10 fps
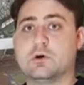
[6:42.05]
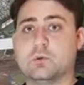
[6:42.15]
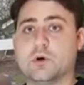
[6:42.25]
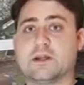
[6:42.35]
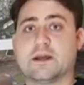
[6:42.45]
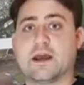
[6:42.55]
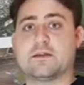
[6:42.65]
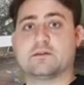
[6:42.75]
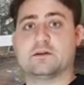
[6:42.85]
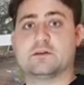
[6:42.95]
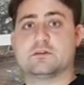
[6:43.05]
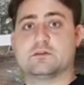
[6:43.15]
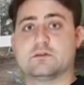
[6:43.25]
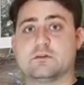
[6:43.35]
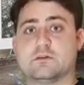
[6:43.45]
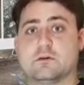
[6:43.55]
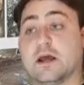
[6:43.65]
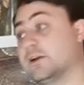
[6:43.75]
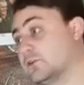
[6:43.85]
winning athletes and